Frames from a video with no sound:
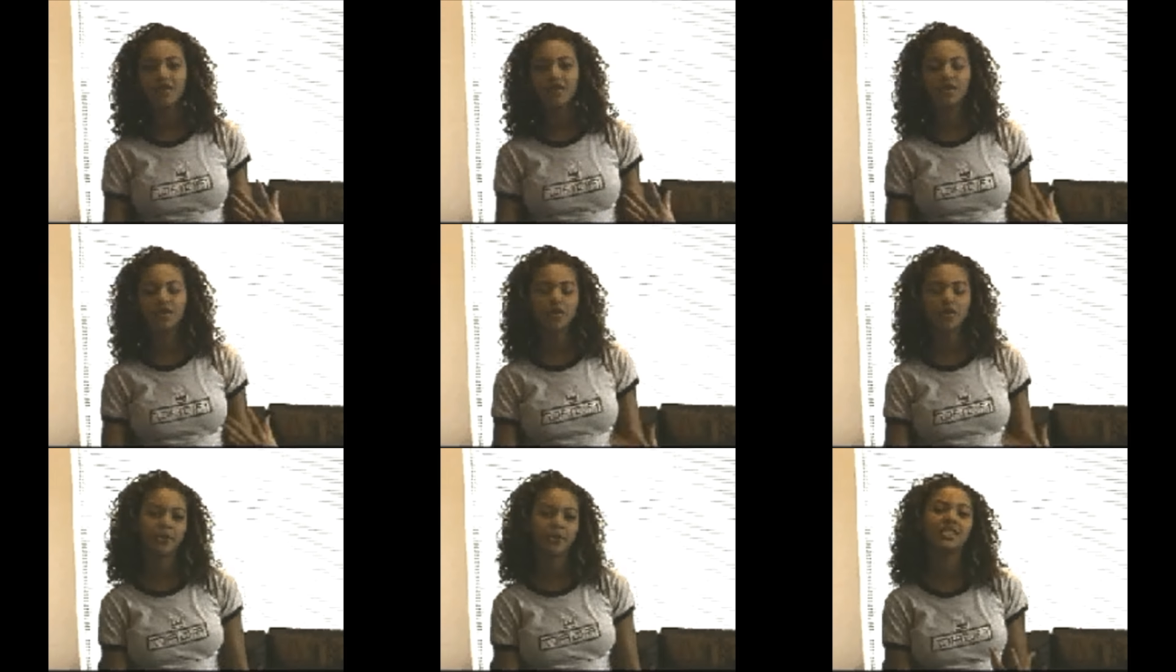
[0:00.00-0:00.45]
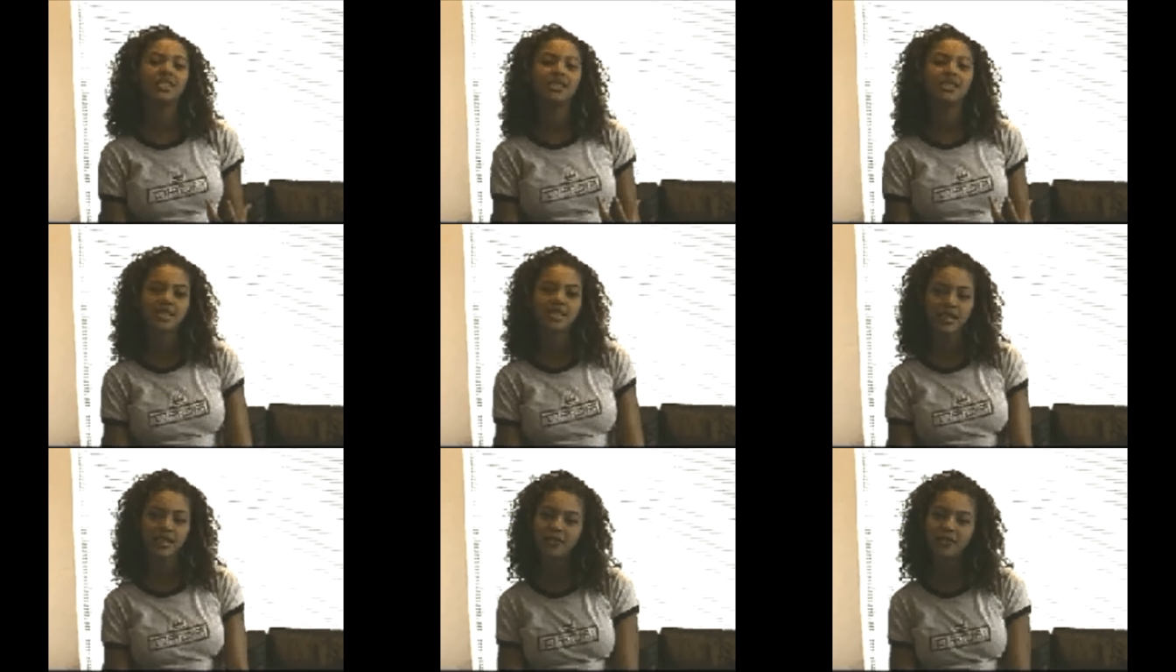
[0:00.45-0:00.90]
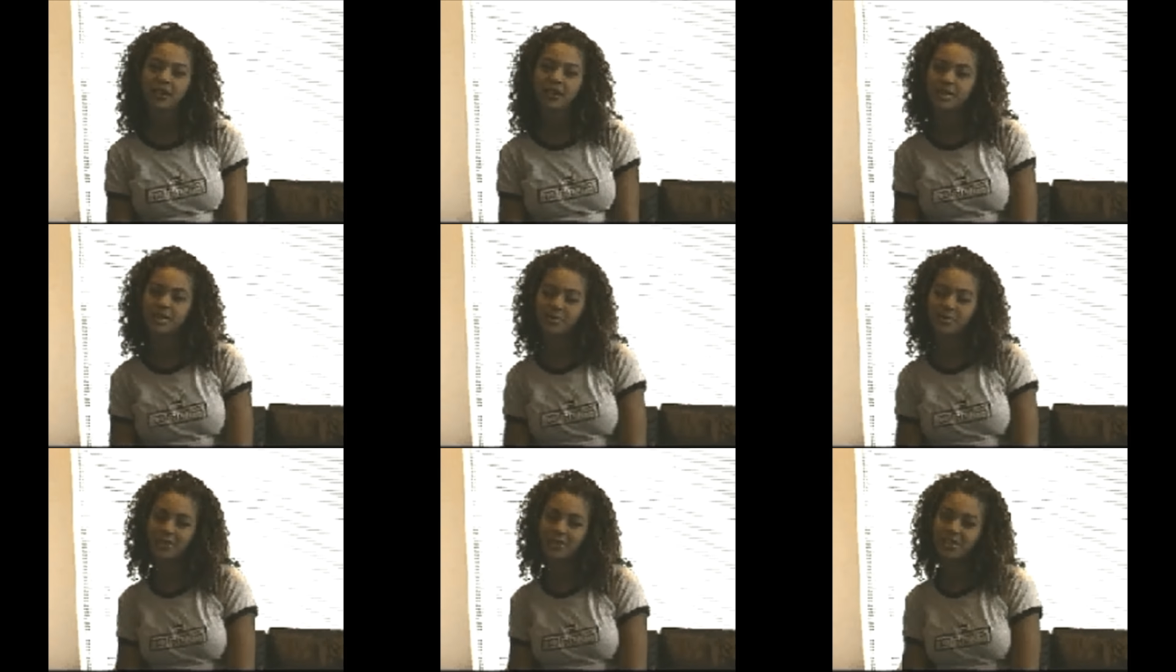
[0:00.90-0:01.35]
of the group is the
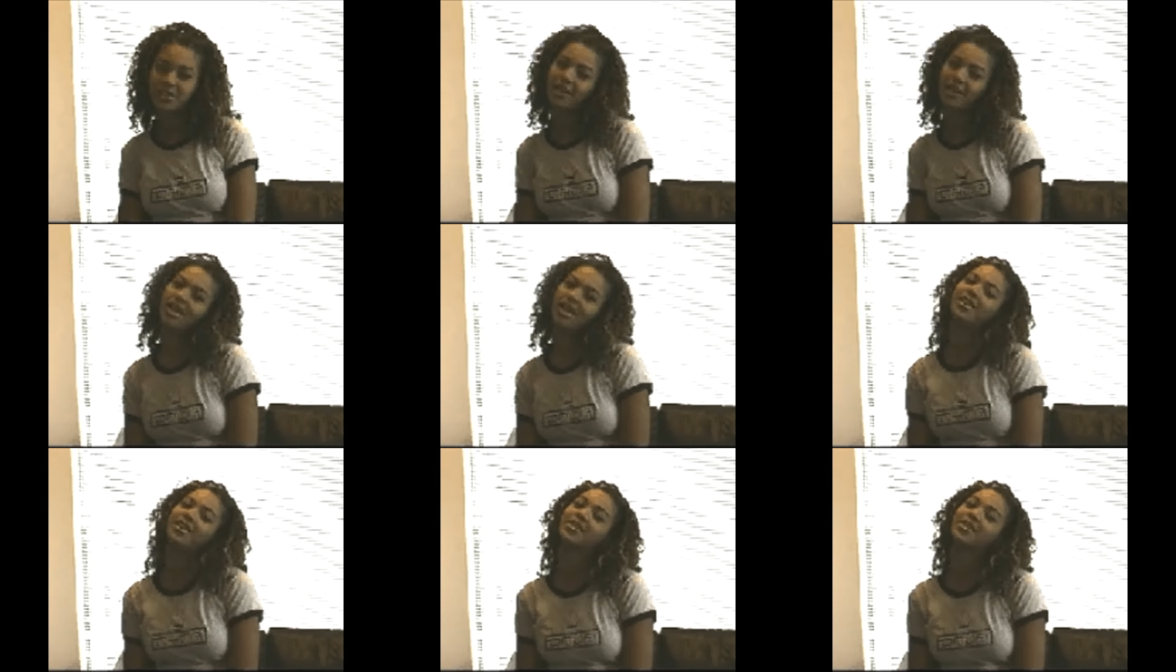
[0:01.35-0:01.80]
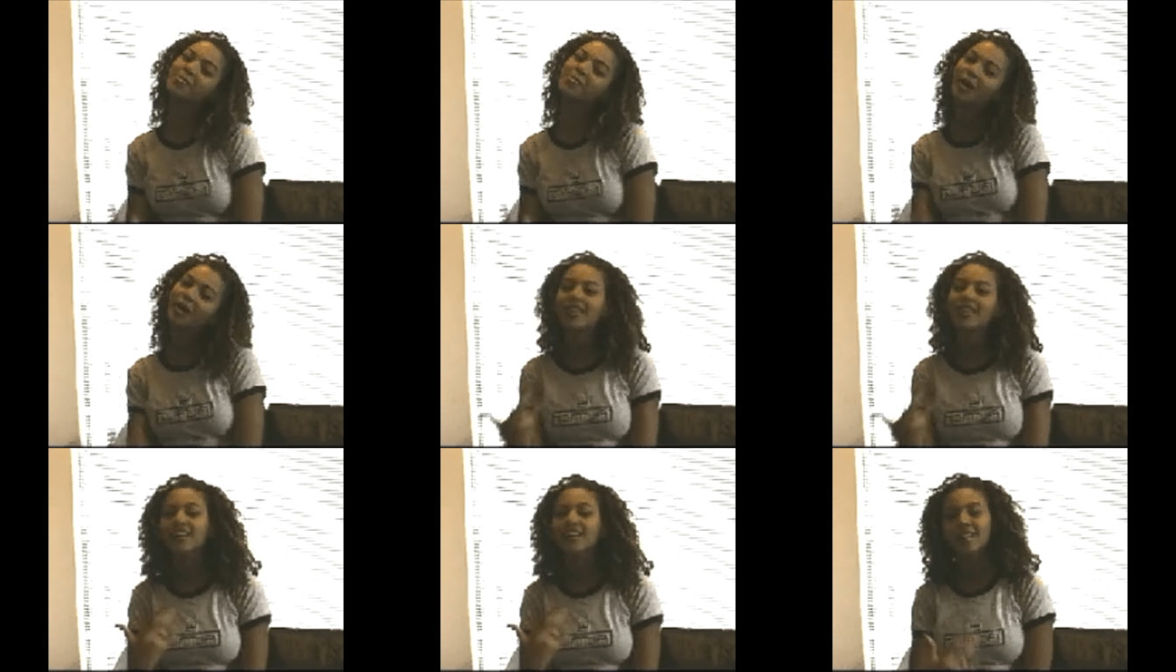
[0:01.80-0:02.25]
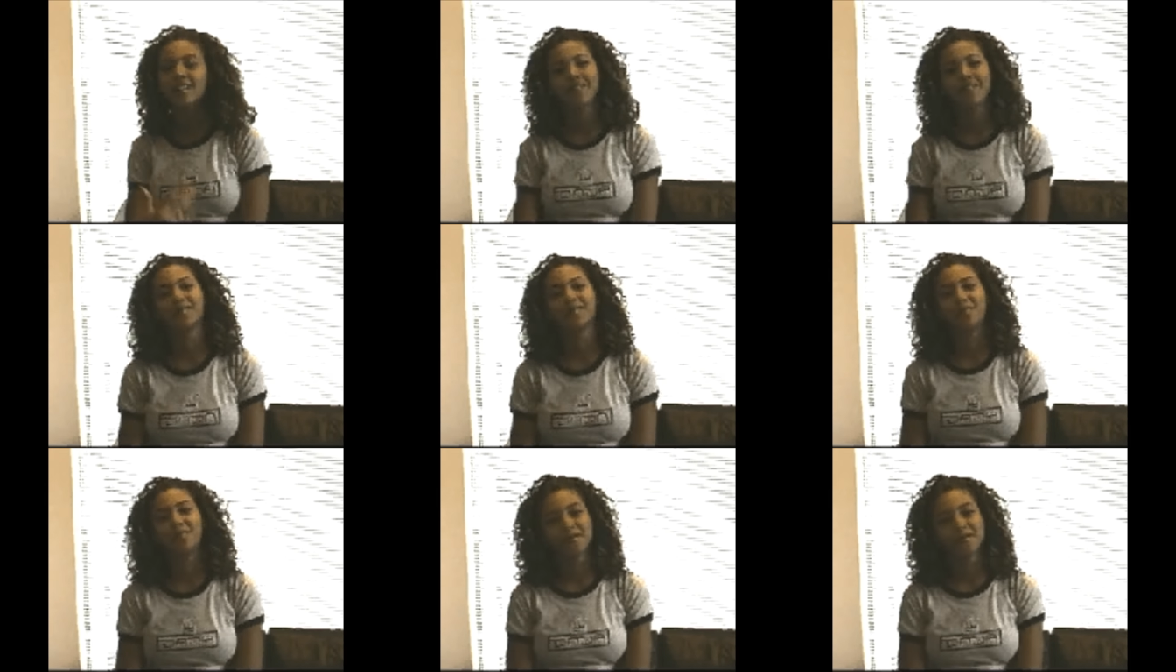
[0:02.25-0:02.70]
serious one, the mother
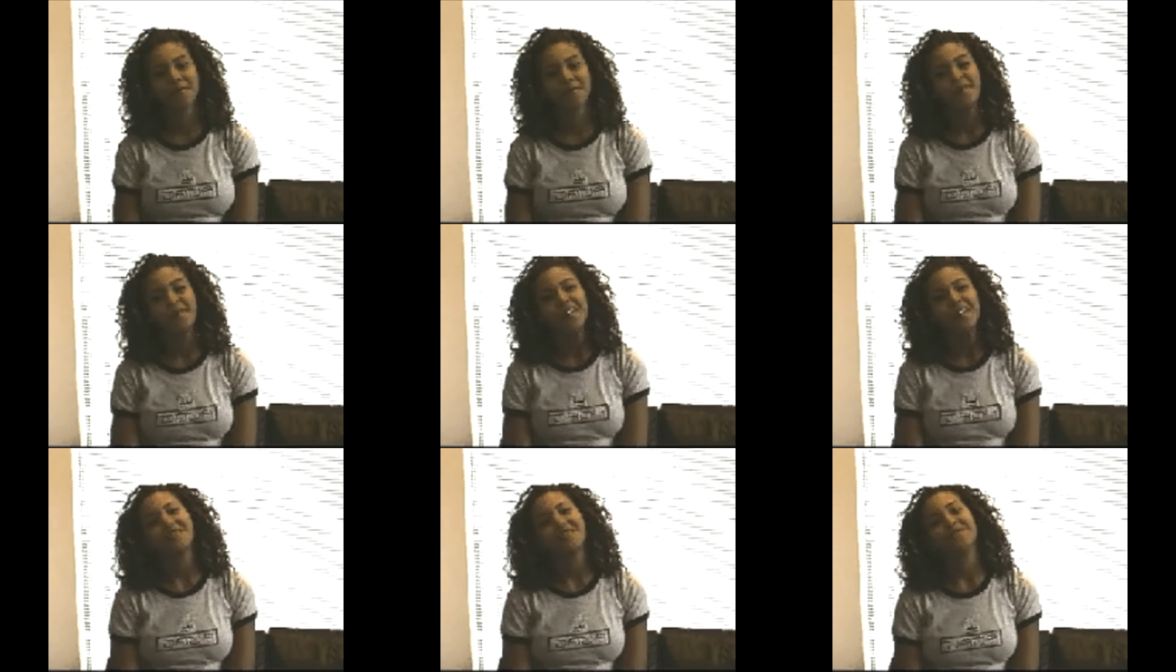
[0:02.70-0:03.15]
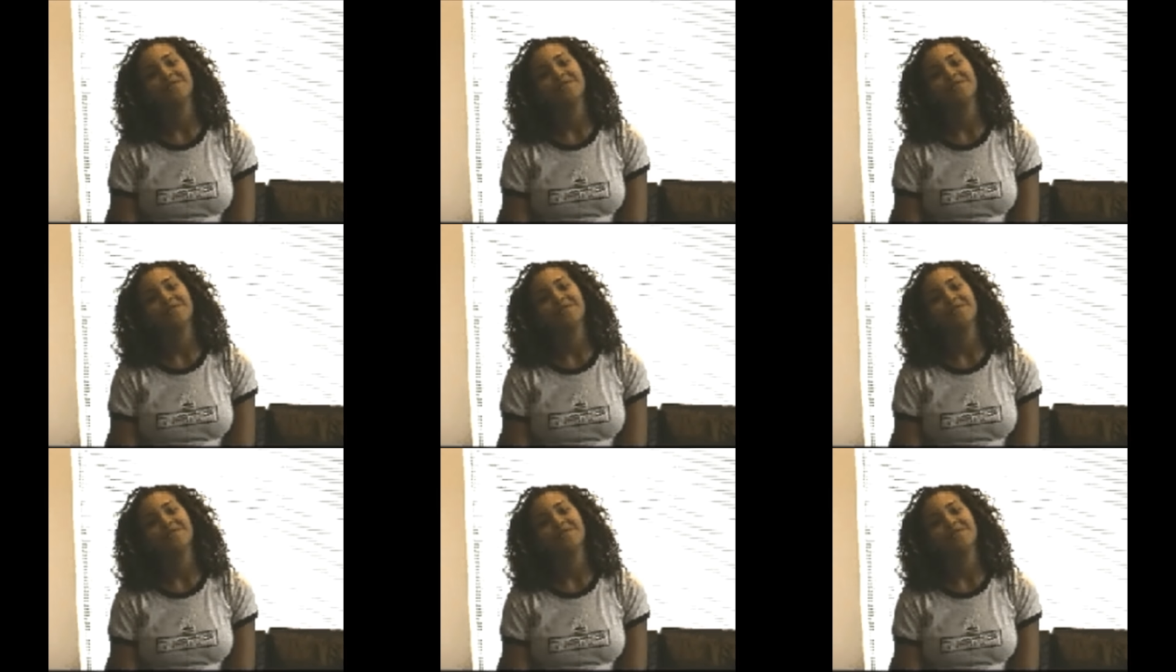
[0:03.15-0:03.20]
of the group,